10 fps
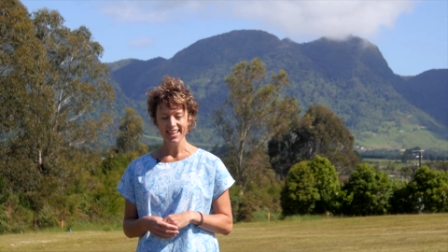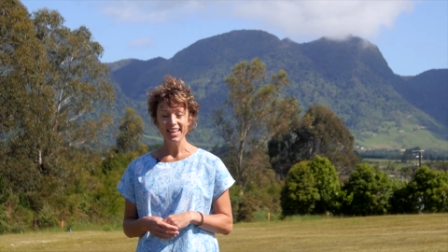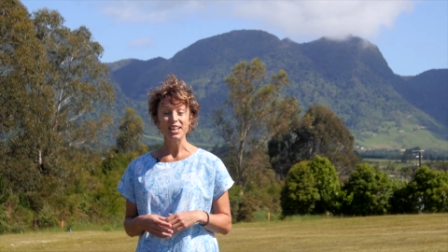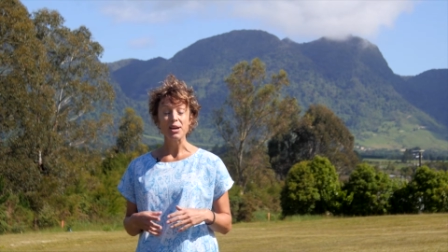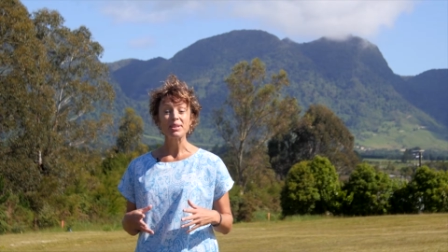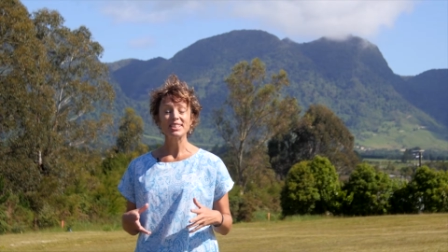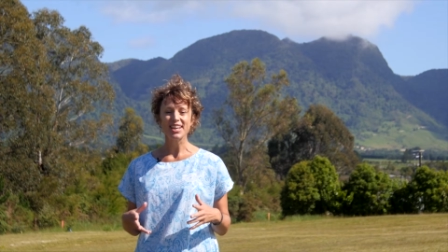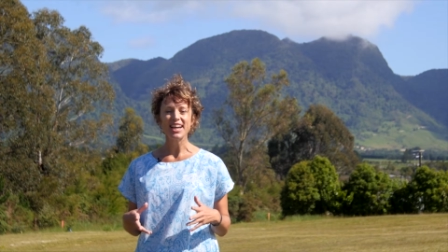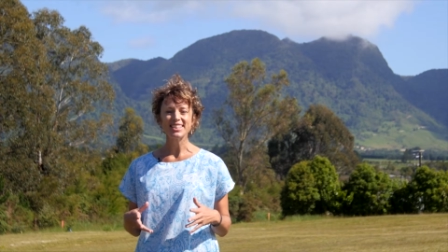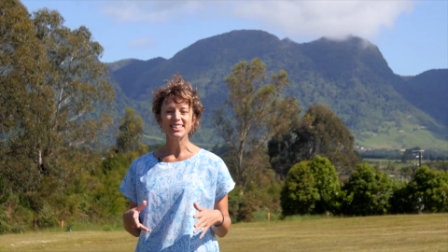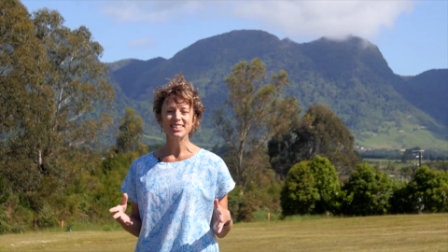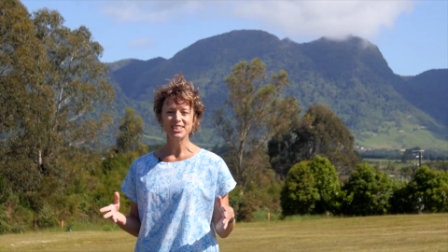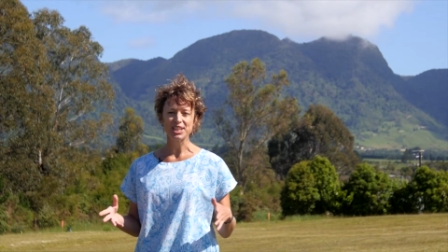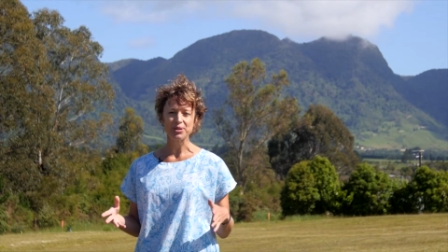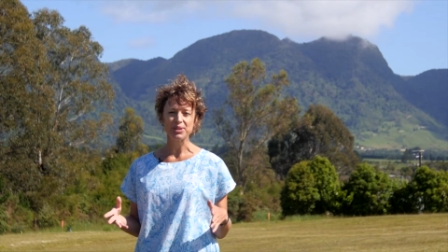and I'm excited to
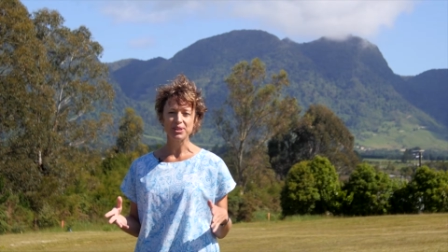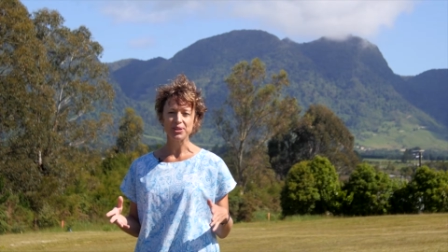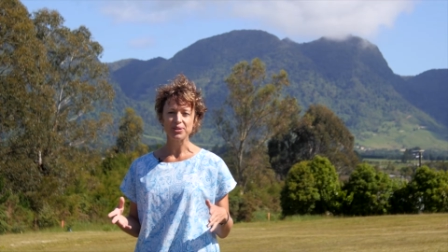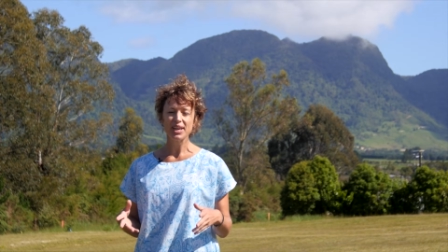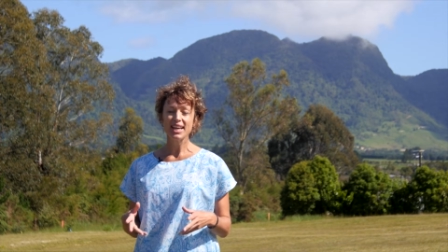share with you